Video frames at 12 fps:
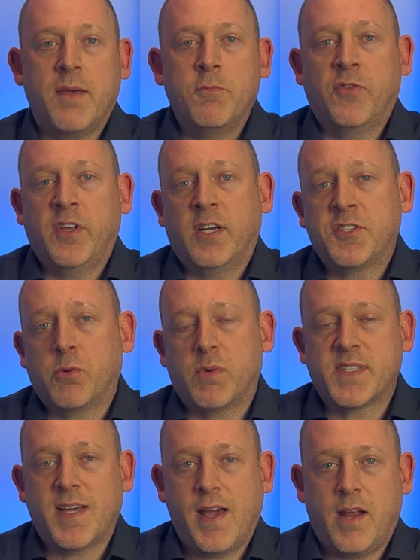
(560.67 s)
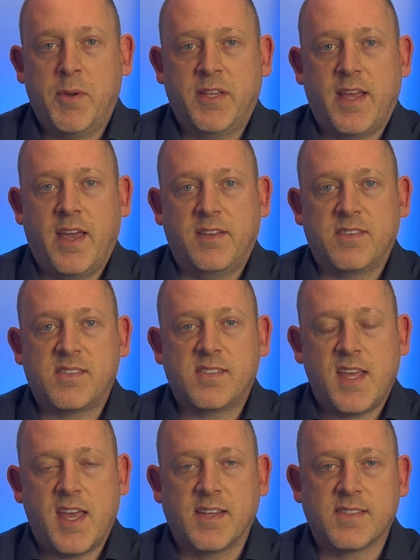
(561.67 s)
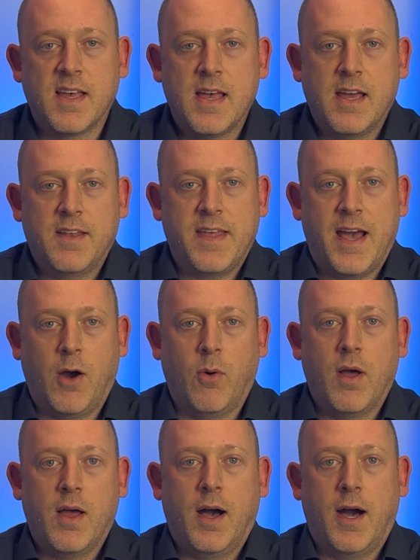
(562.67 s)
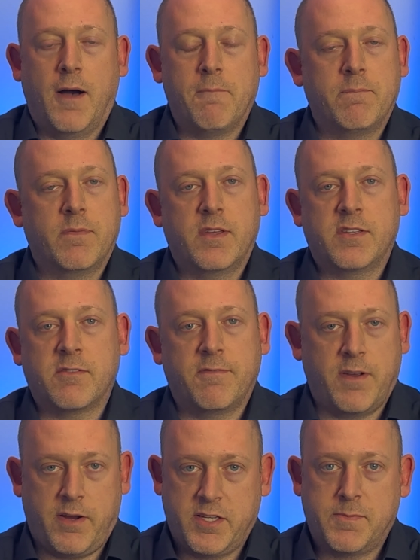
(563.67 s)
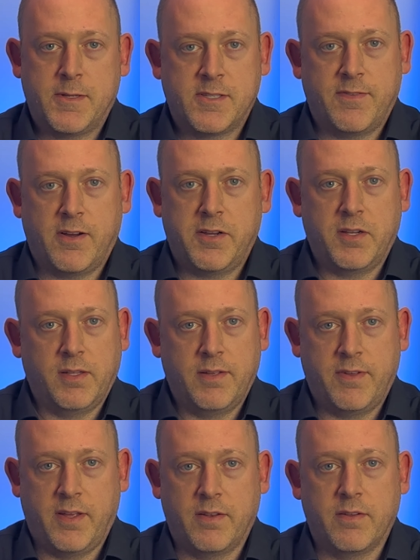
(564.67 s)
moving on to retirement and estate. Now, uh, it's a very expensive area to live in.